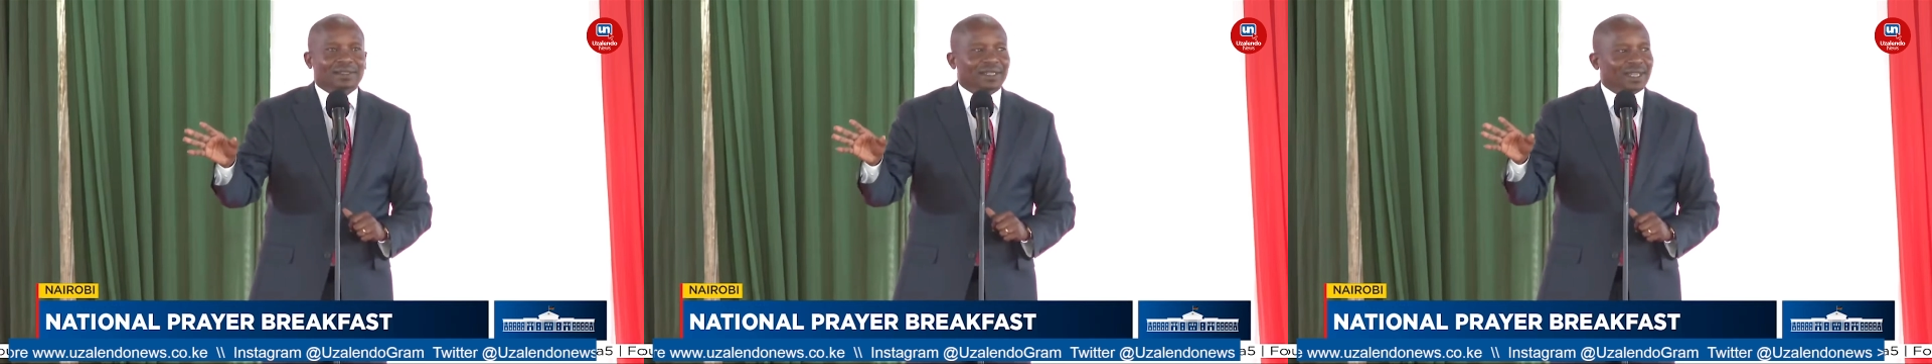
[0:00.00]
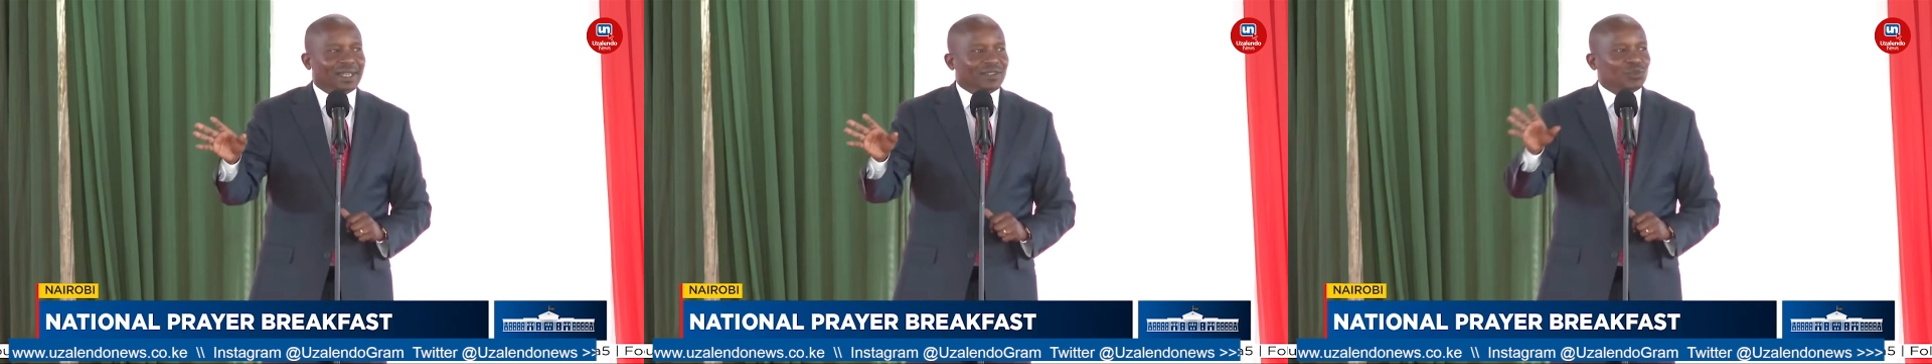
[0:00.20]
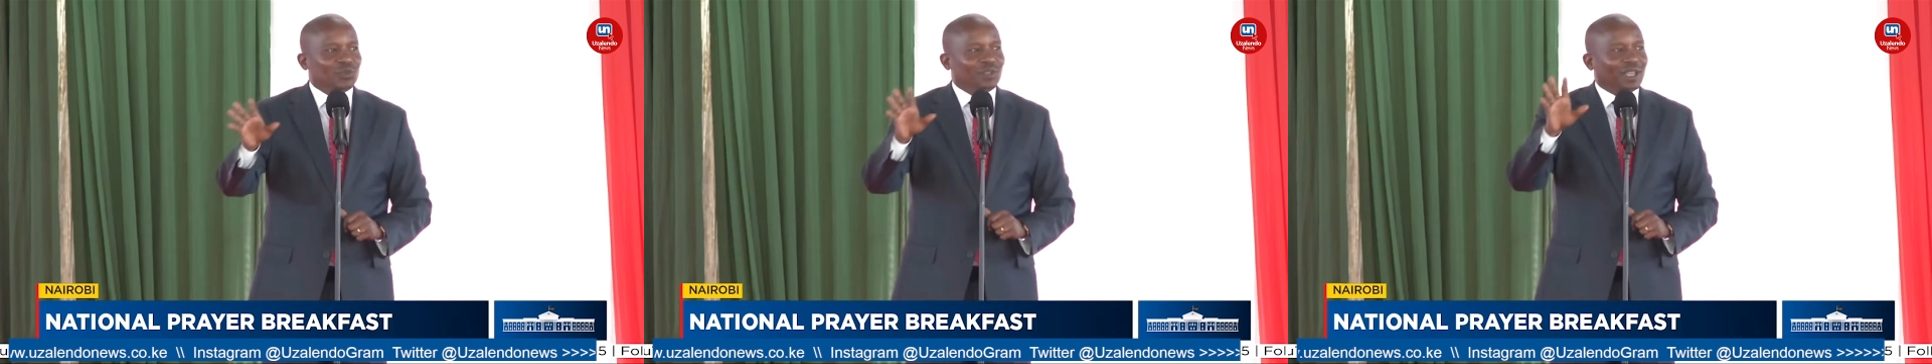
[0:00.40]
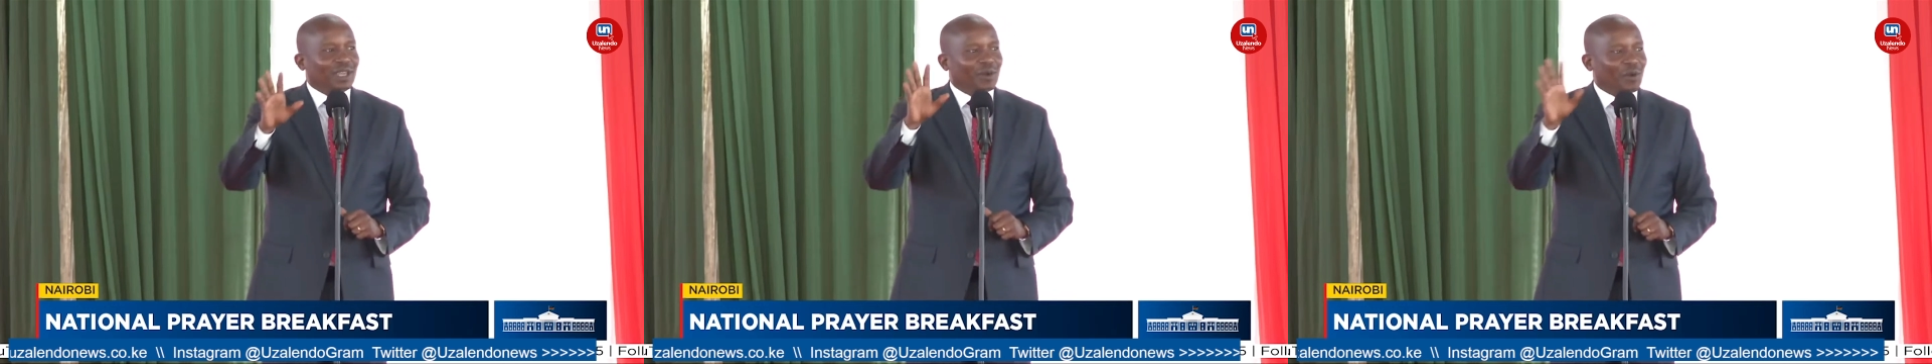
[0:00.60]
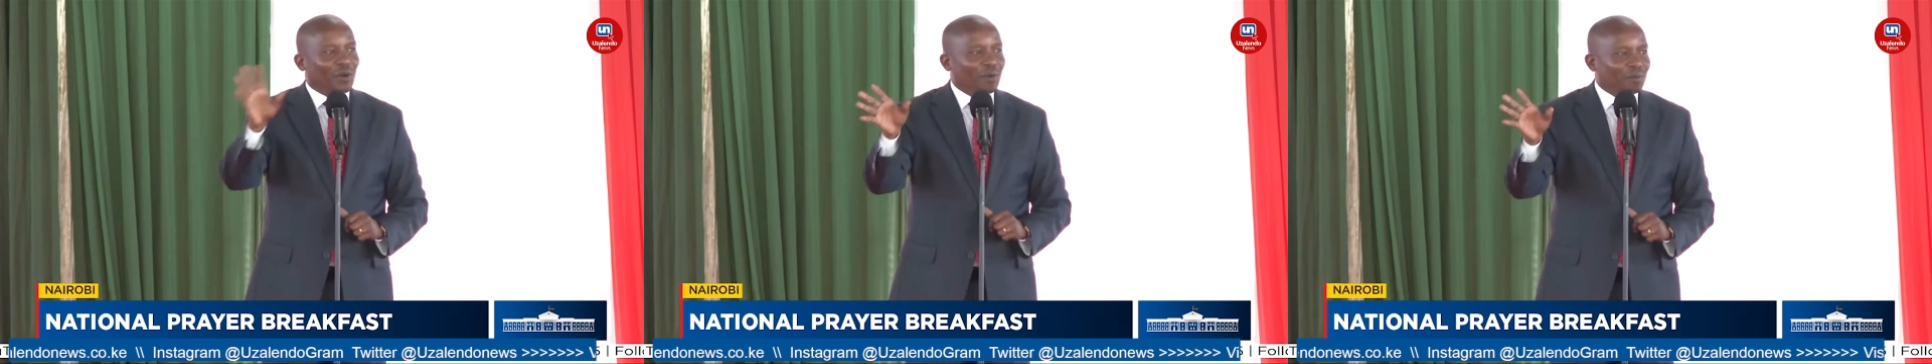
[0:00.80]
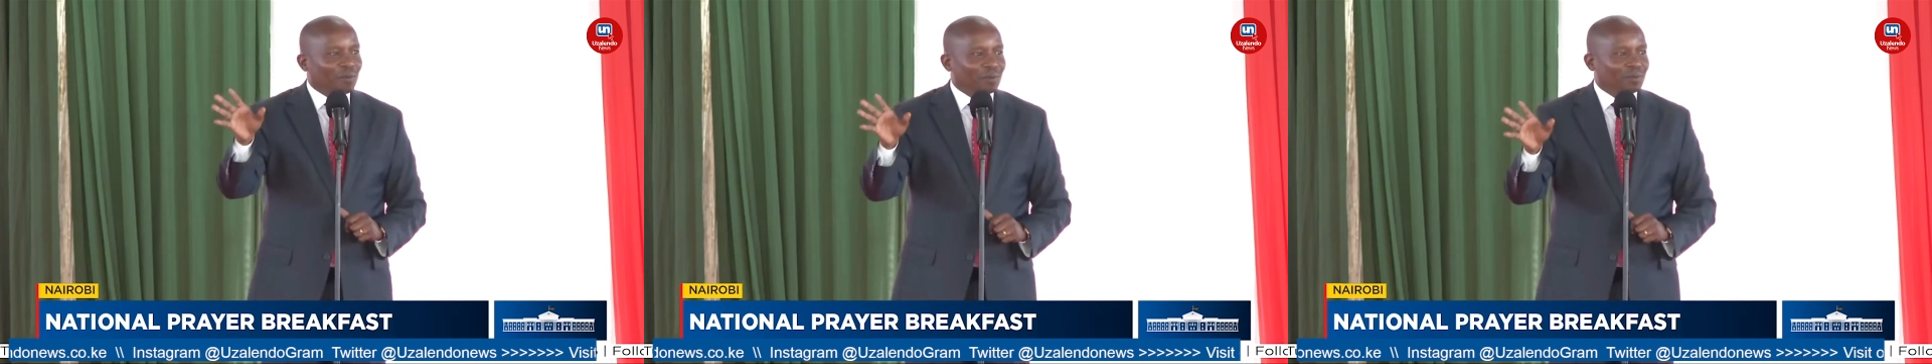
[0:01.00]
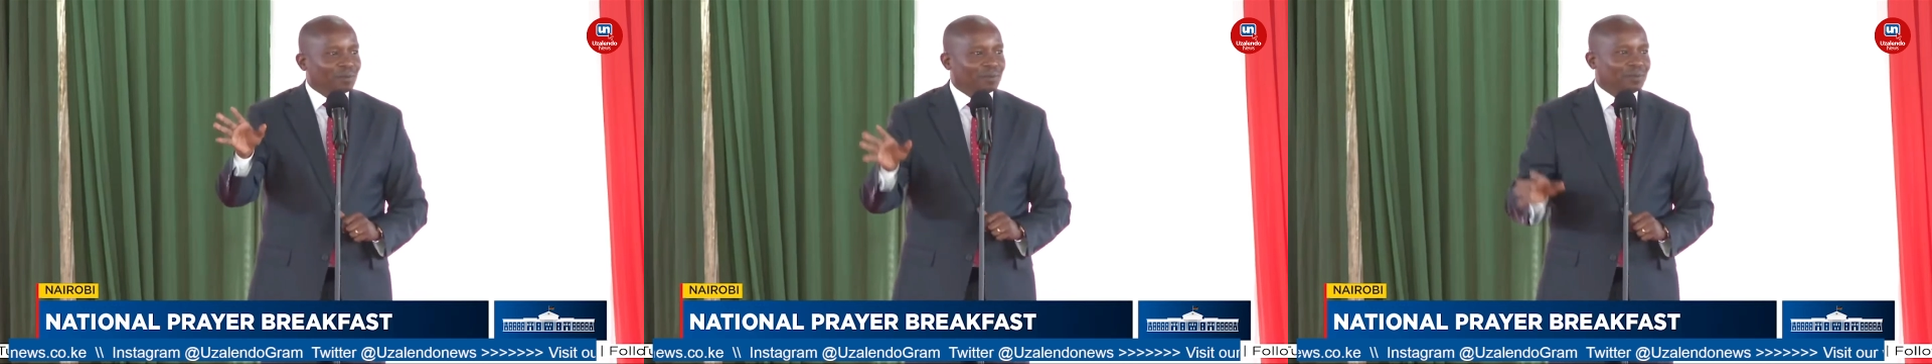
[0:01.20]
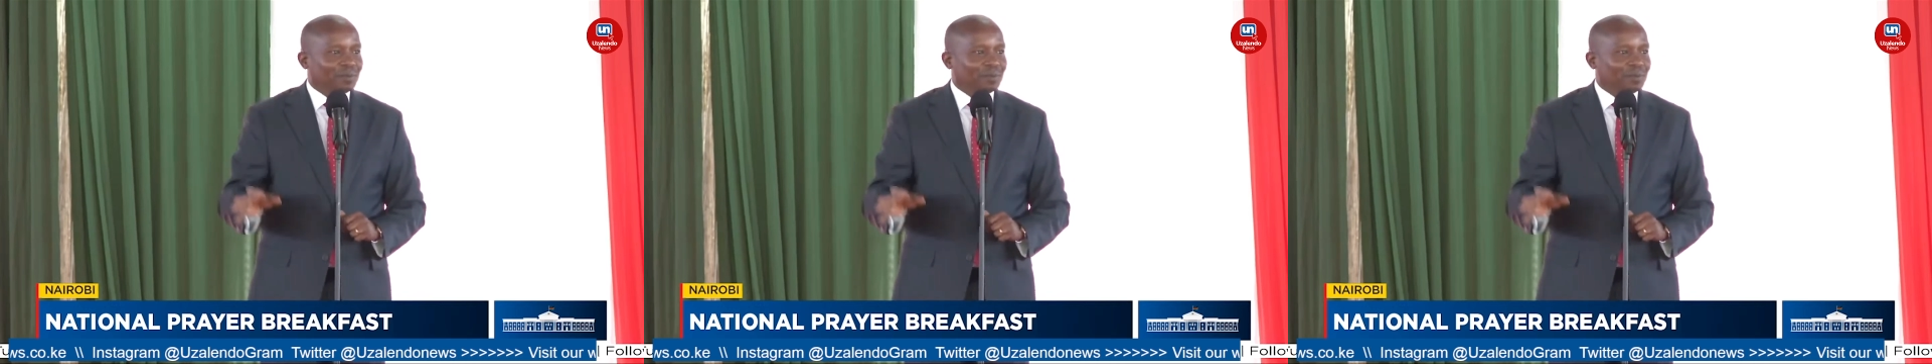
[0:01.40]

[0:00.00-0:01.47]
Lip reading: next to their home,